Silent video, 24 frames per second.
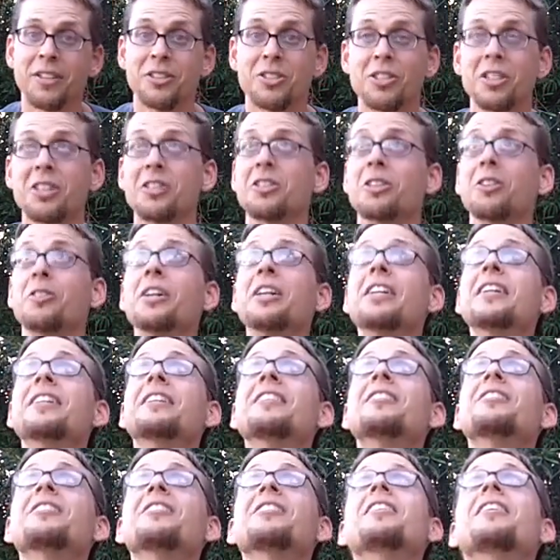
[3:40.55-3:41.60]
6
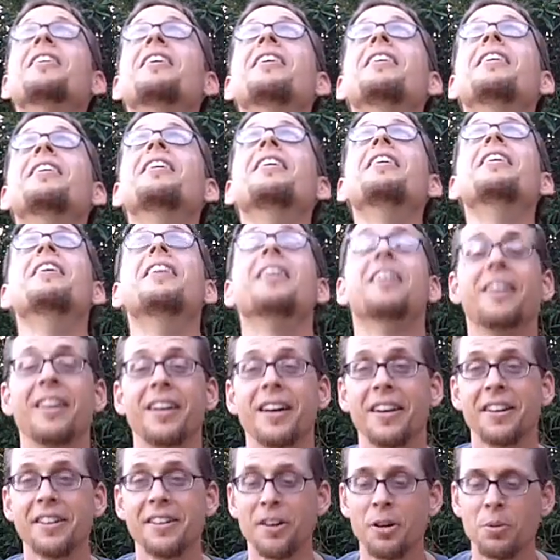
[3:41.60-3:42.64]
ingredients
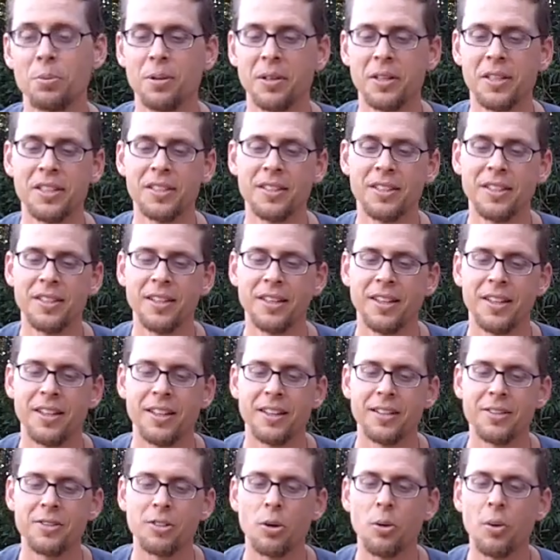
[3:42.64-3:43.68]
in an
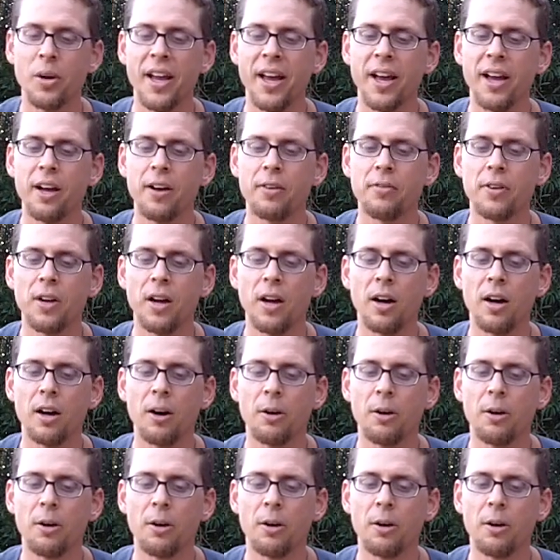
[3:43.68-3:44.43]
airplane. So we have